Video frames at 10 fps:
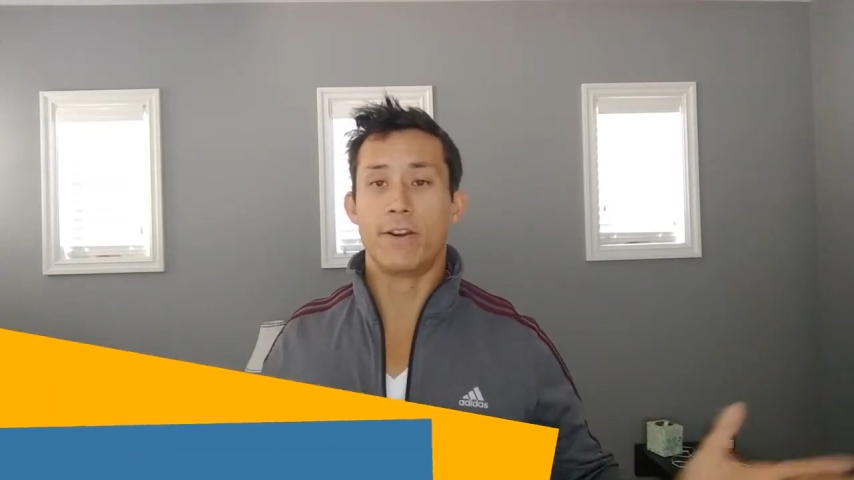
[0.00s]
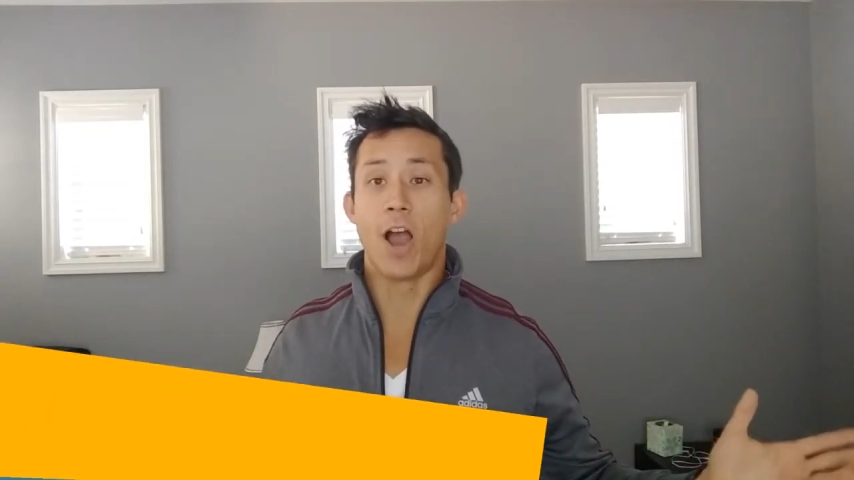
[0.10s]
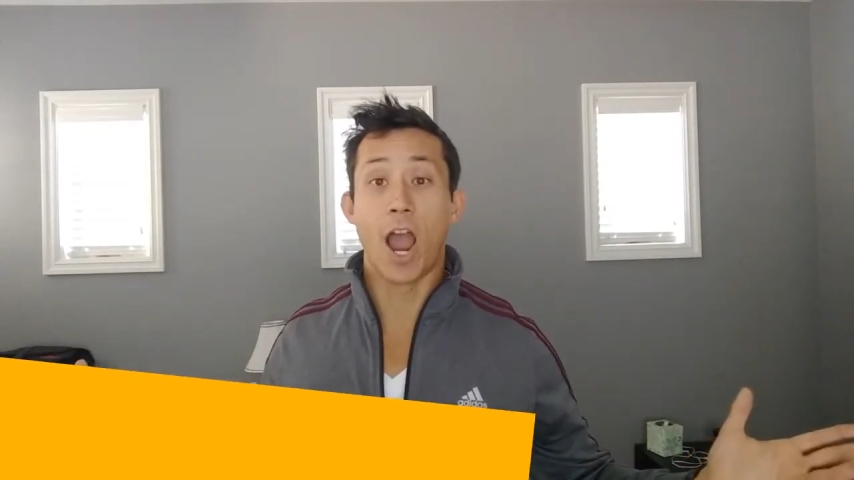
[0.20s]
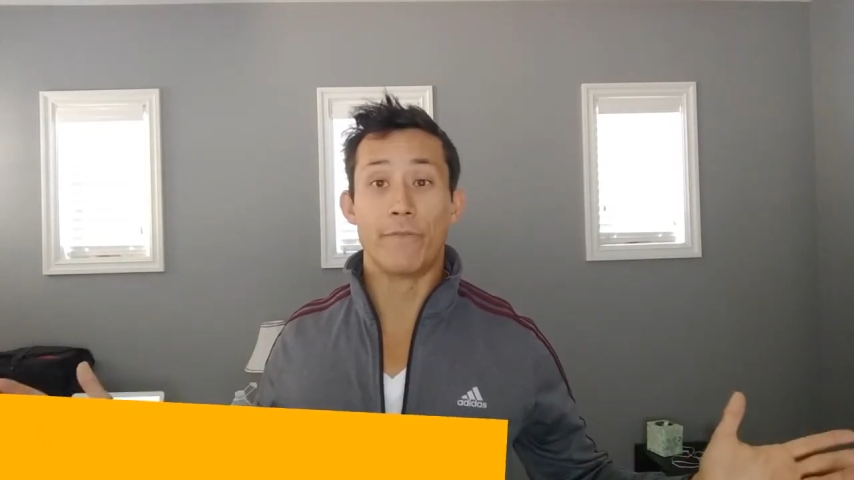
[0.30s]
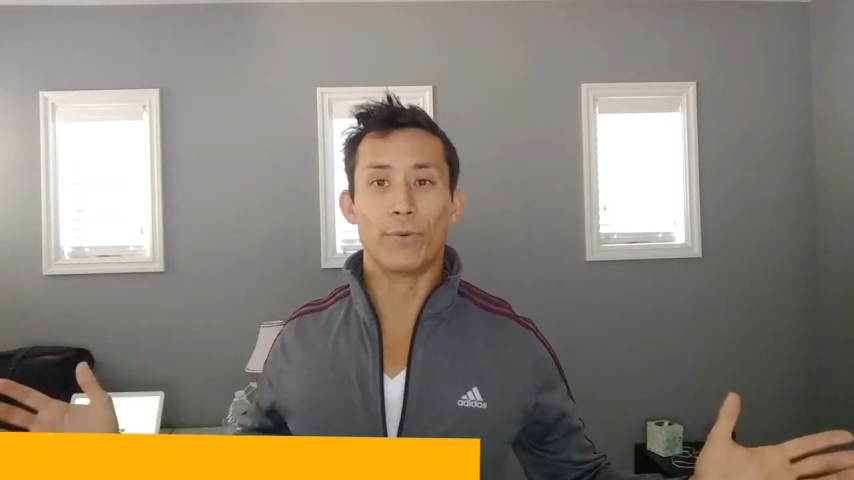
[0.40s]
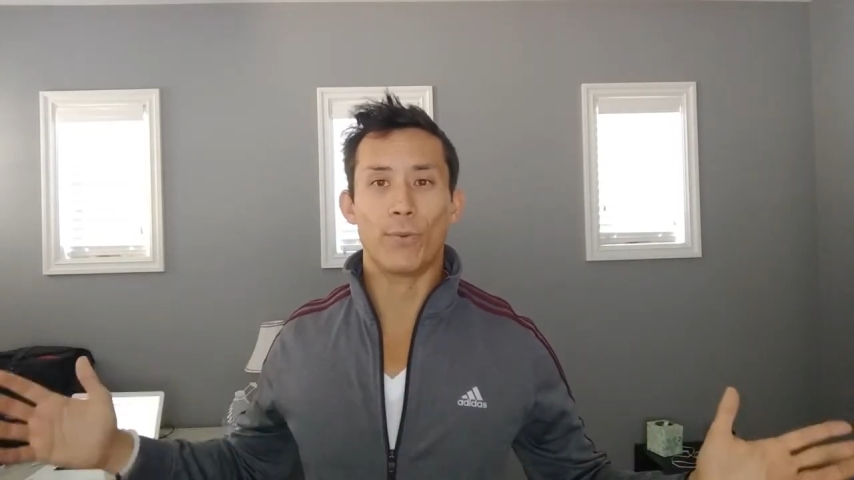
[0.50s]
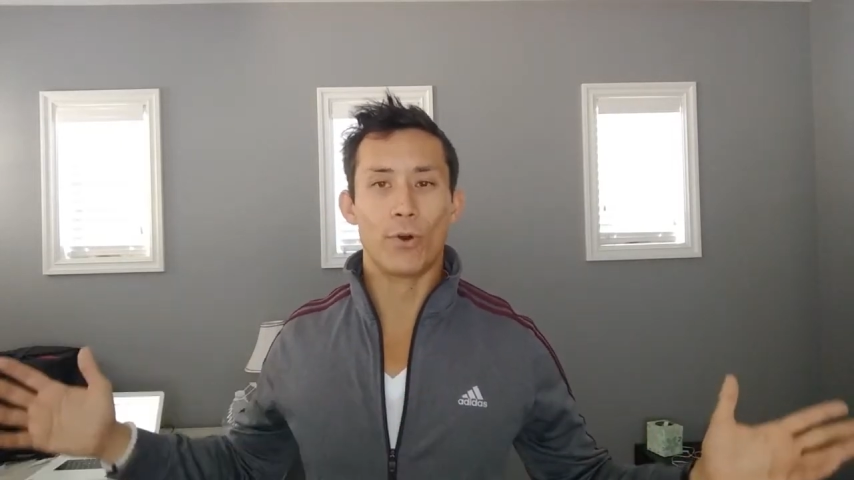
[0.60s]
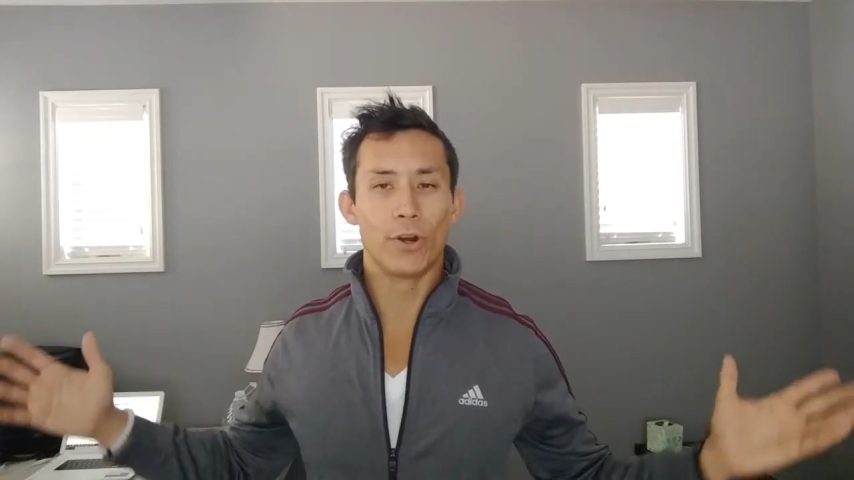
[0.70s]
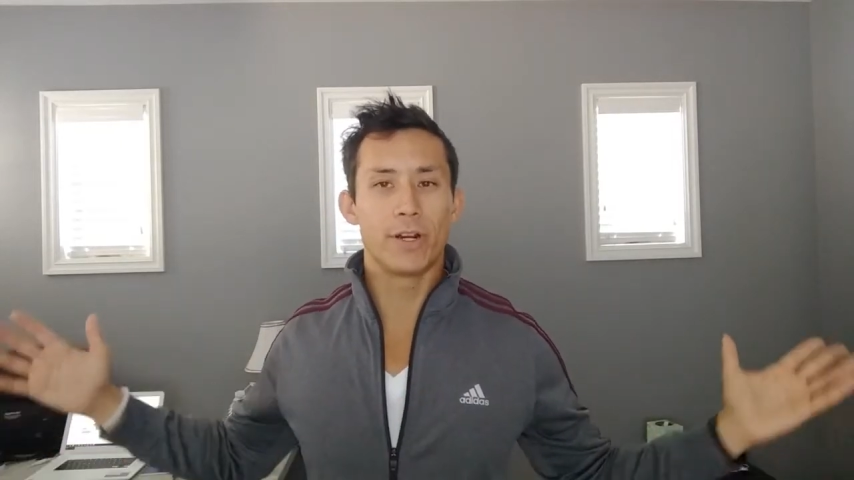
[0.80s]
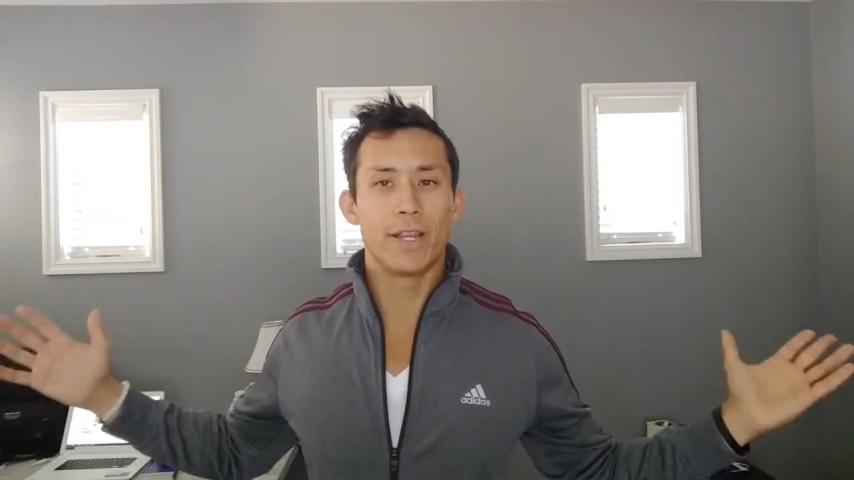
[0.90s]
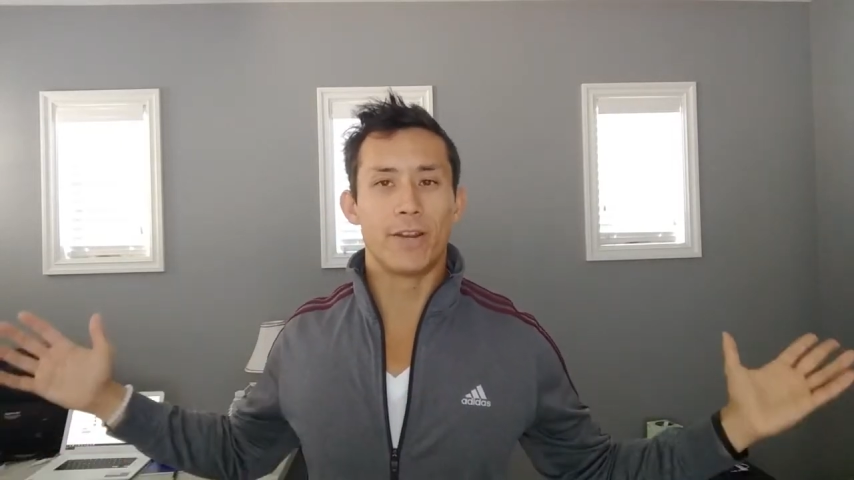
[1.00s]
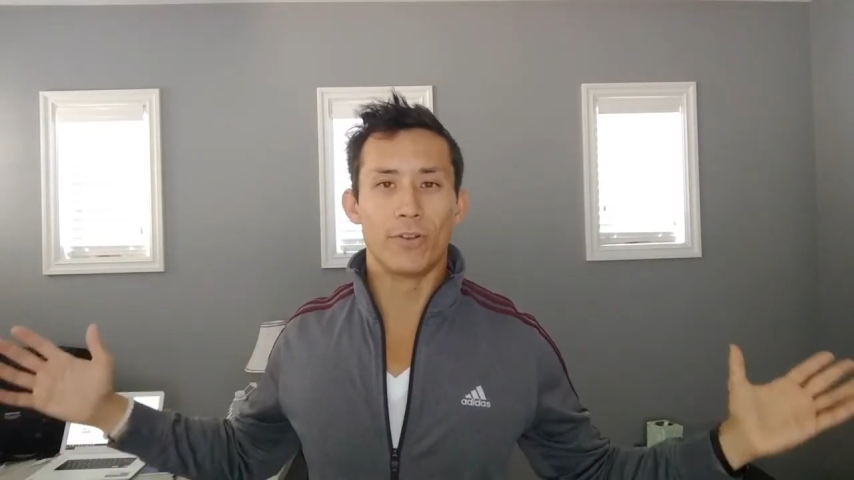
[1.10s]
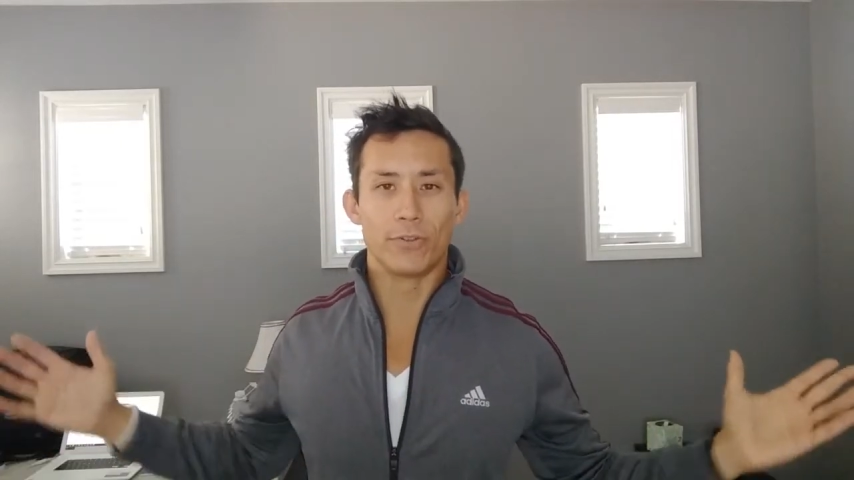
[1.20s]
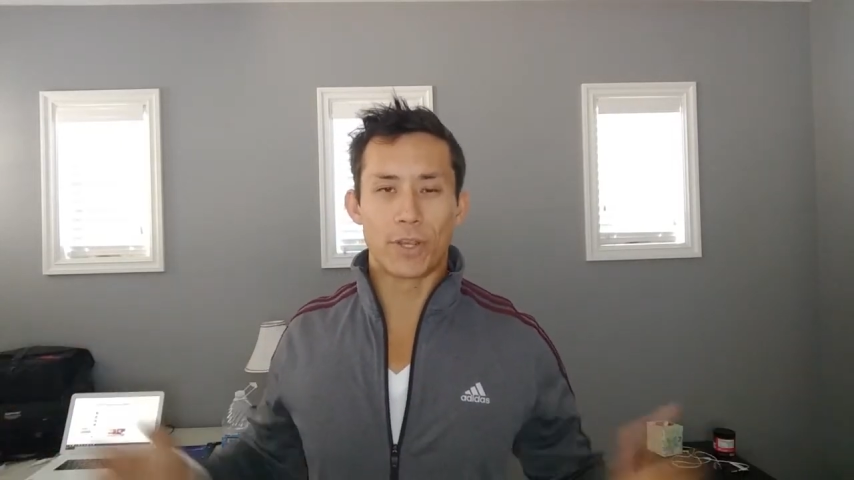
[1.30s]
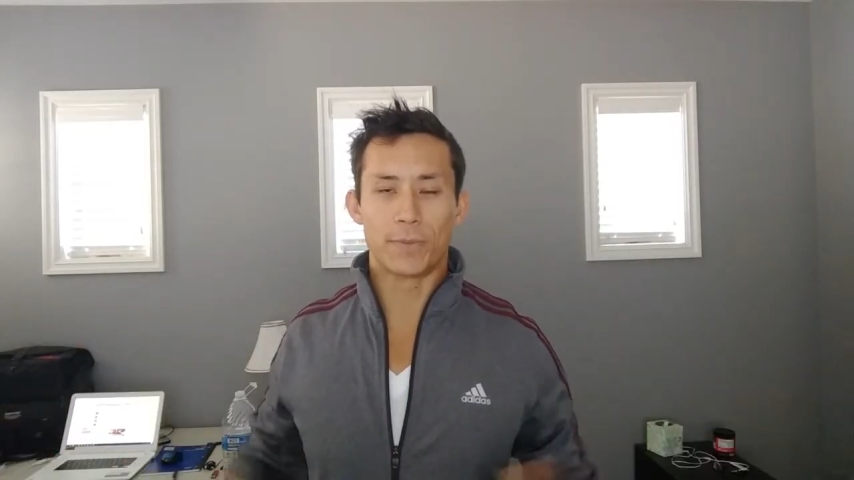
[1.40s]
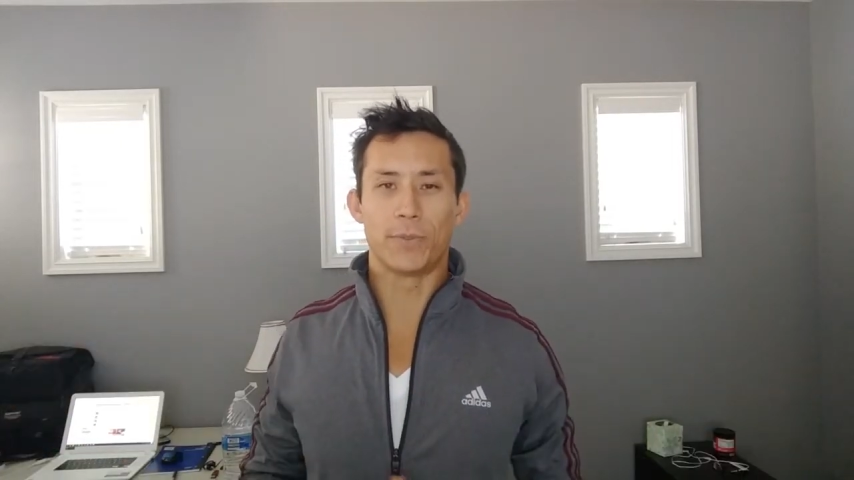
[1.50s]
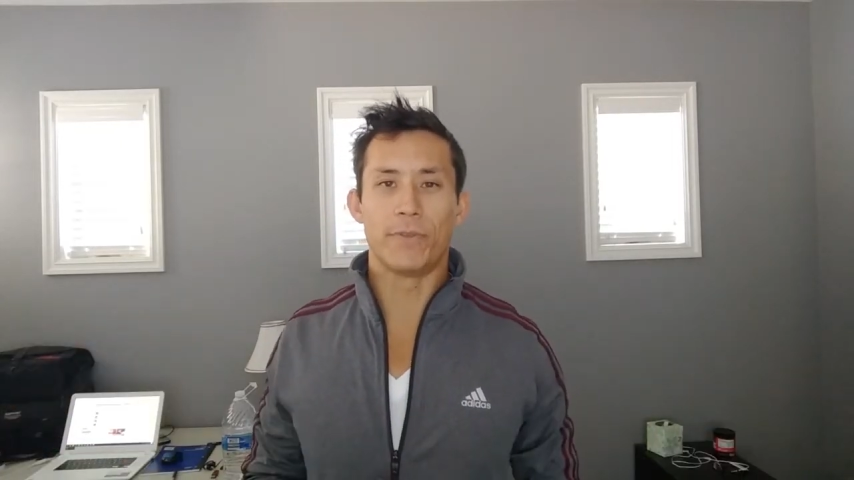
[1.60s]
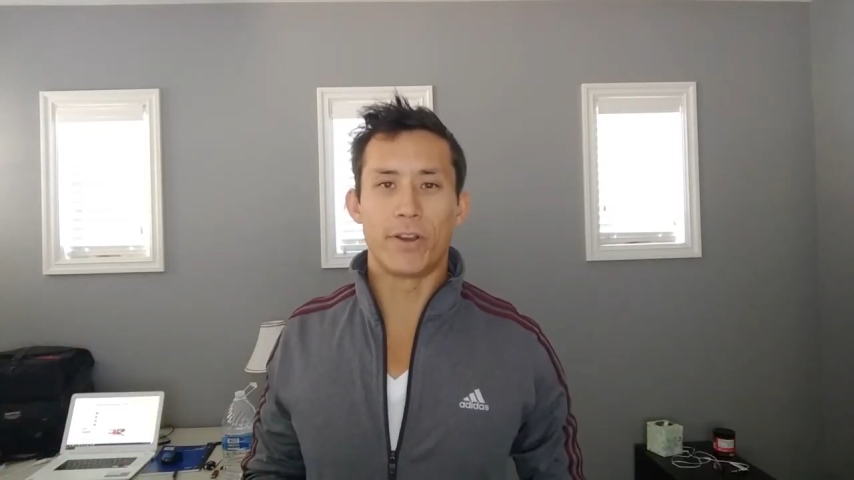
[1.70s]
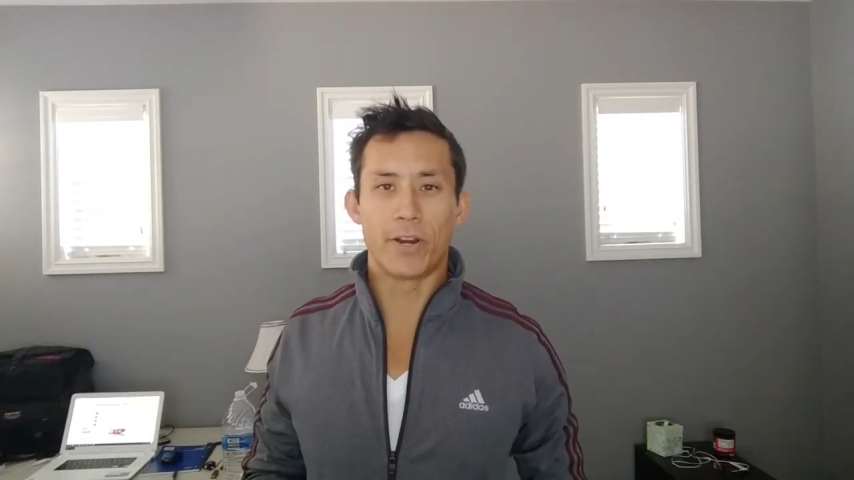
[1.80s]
high reward, it also comes with a very